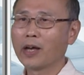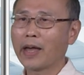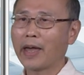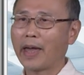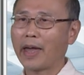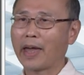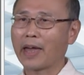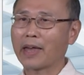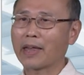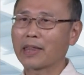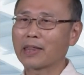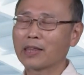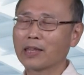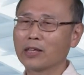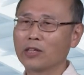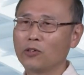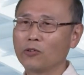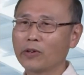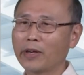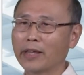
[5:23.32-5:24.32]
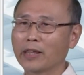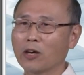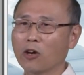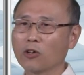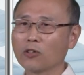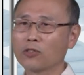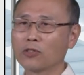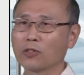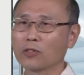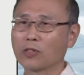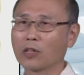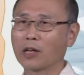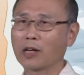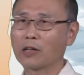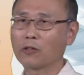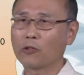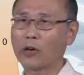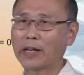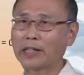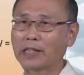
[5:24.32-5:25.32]
And you can also
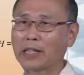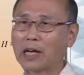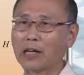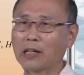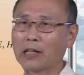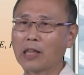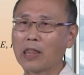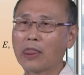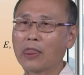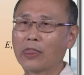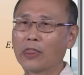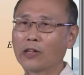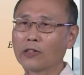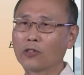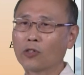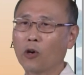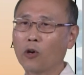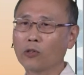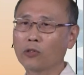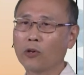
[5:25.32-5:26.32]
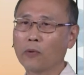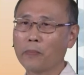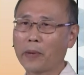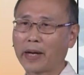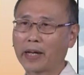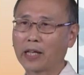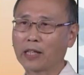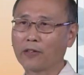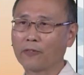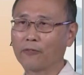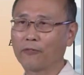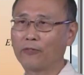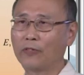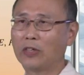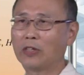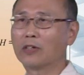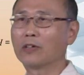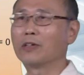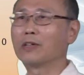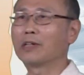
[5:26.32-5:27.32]
write down the total magnetic
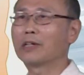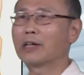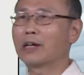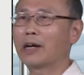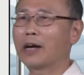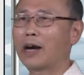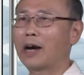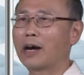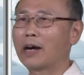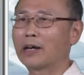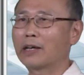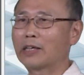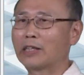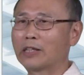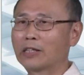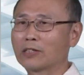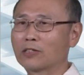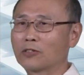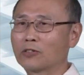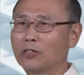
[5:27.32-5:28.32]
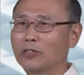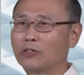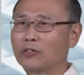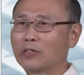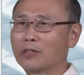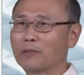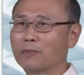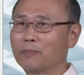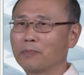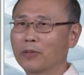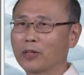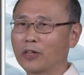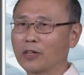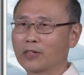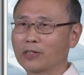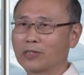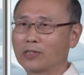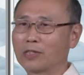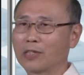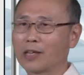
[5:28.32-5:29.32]
field in this region,
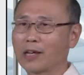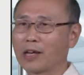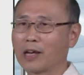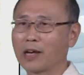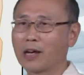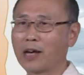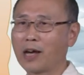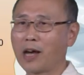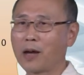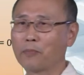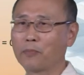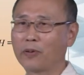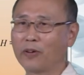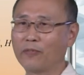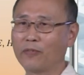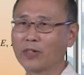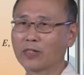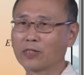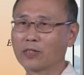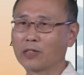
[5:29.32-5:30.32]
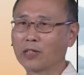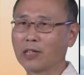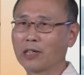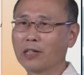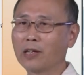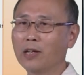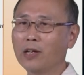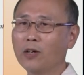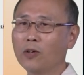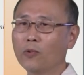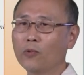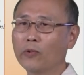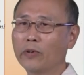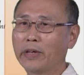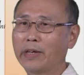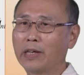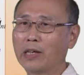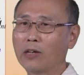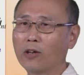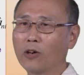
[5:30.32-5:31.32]
because previously
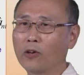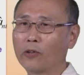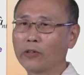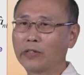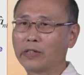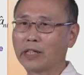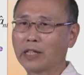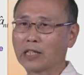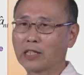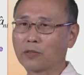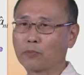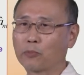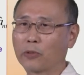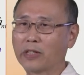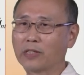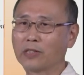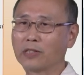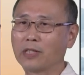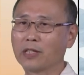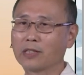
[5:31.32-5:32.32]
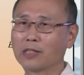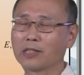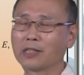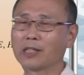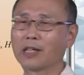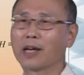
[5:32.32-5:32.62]
we already expressed this